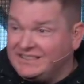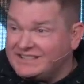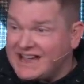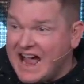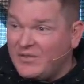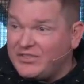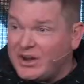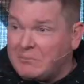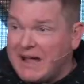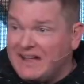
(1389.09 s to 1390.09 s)
that's out
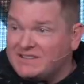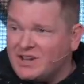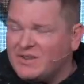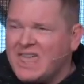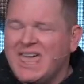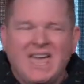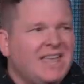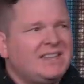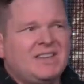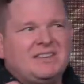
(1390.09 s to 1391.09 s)
there by itself.
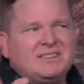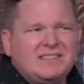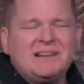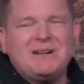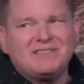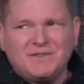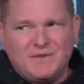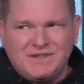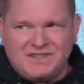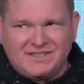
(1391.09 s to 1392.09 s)
Just think about this
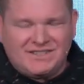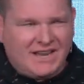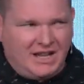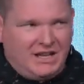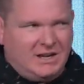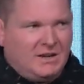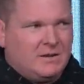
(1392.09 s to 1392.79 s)
for just a second.